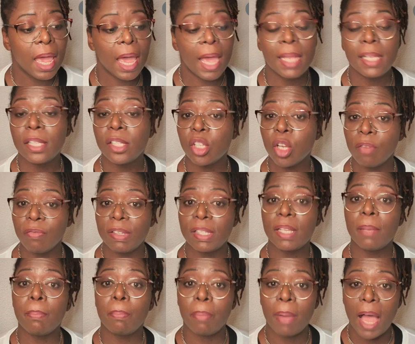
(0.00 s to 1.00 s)
and serve as
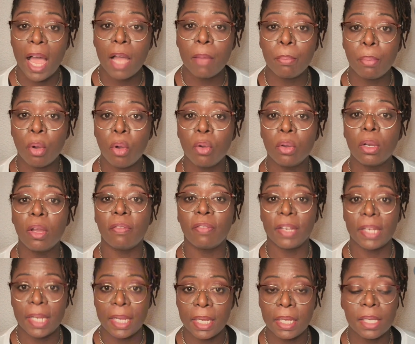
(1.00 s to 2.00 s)
the backbone of
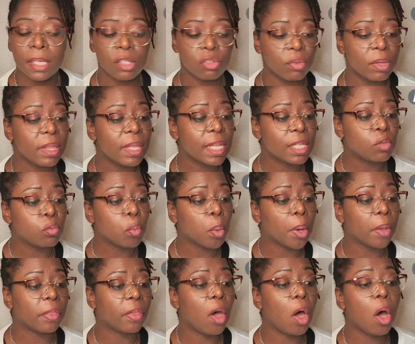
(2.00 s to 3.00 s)
an industry that's
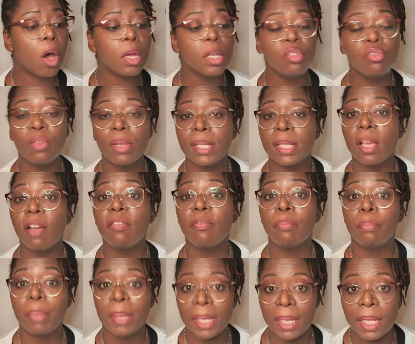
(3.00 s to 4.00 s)
worth hundreds
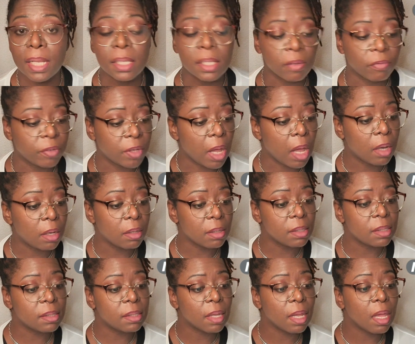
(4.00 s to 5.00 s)
of billions of
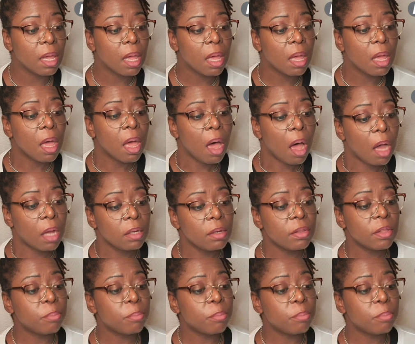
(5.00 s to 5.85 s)
dollars. Under